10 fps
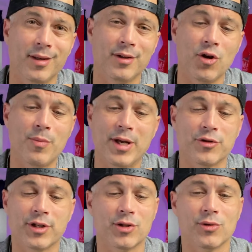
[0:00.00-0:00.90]
No major
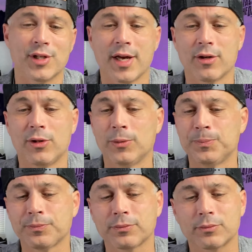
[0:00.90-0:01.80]
issues at all.
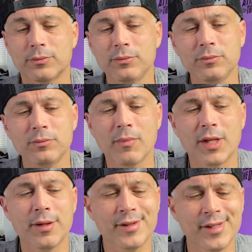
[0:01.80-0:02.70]

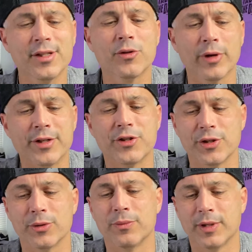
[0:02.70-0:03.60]
This is a great
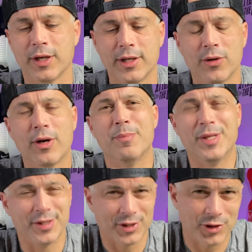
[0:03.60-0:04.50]
shoe. Now, I know I
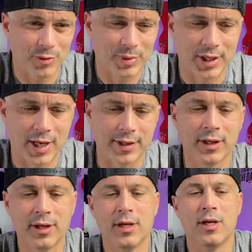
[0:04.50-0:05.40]
beat this shoe up a lot
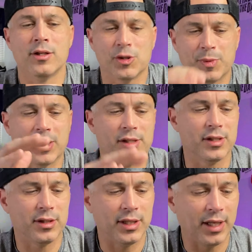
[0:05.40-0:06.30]
just because of
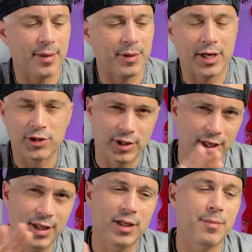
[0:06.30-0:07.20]
the delamination. It
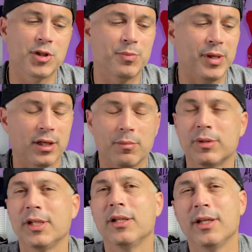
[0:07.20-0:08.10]
ended up just being
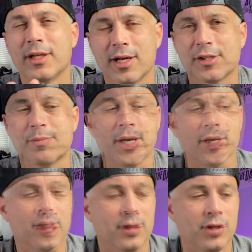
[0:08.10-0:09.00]
completely
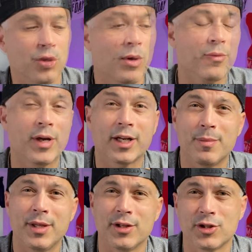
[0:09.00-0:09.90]
cosmetic. Do I
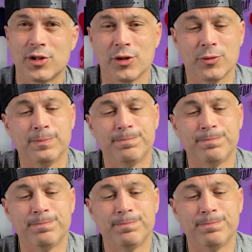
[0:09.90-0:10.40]
recommend this shoe?